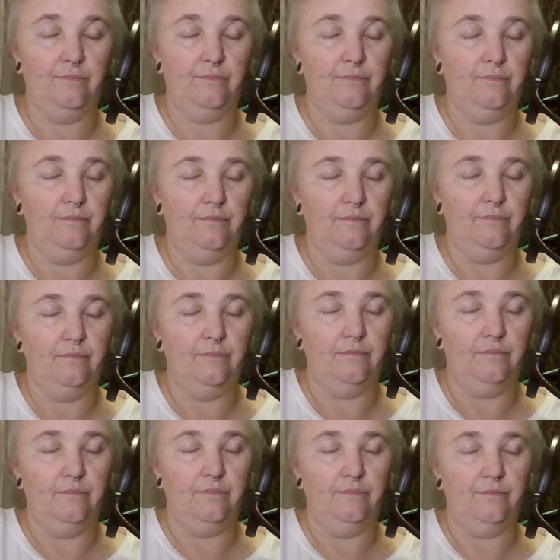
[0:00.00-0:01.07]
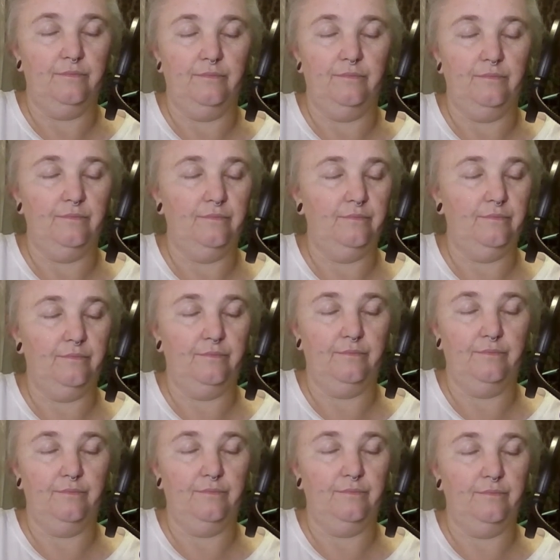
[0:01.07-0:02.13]

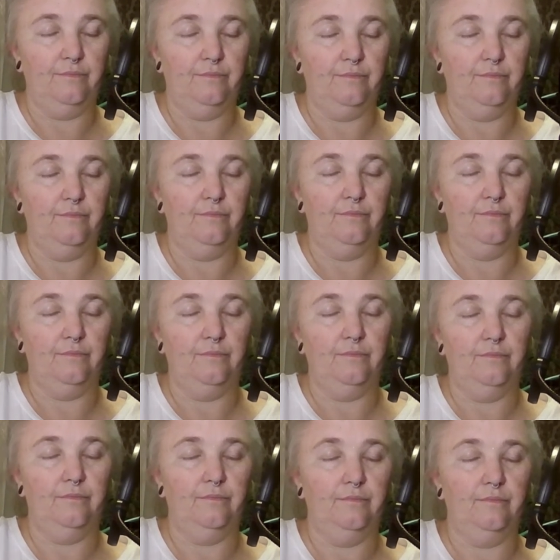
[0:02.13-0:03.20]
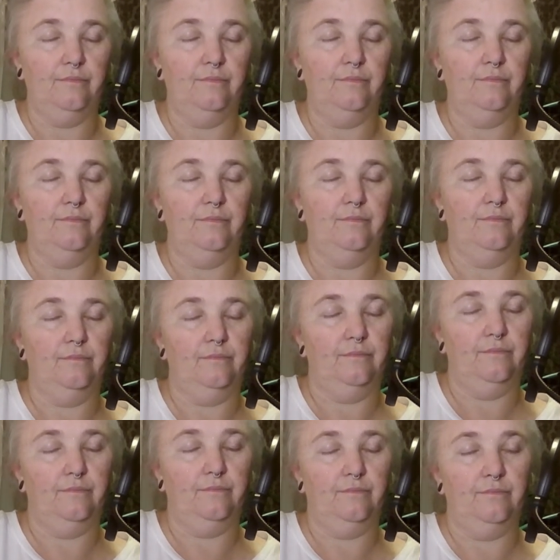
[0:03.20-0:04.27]

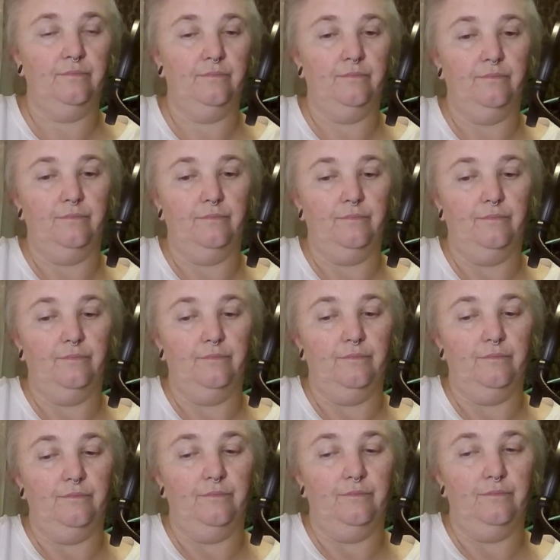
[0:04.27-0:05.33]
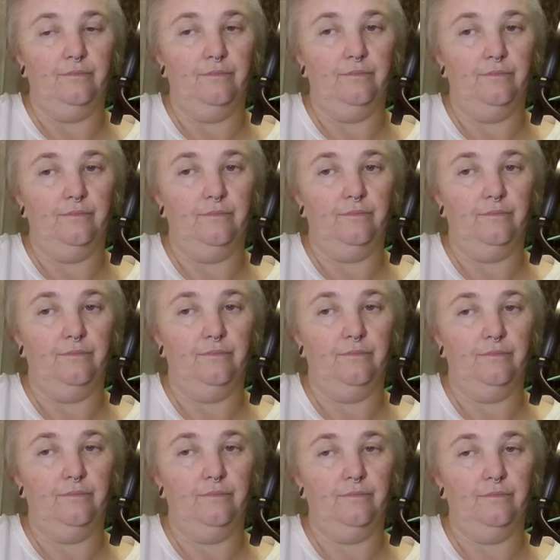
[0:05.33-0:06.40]

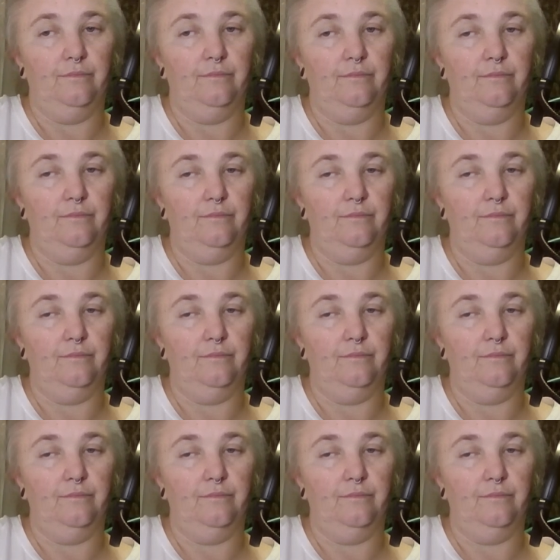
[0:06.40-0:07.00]
The person shown says nothing.